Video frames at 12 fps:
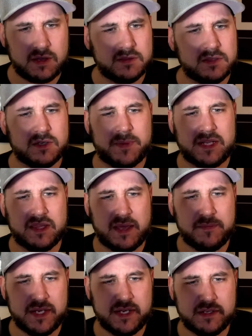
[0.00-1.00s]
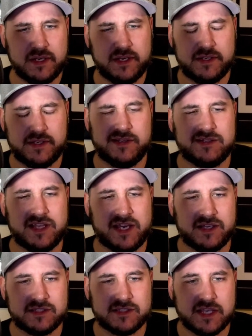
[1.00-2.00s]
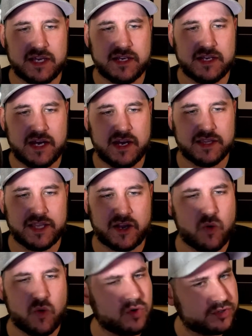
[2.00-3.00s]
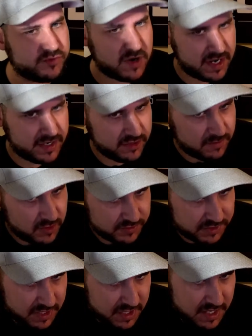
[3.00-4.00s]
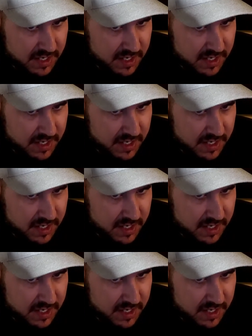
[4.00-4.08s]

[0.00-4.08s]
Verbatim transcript: little bit of lemon, and then like a slight like orange rind almost.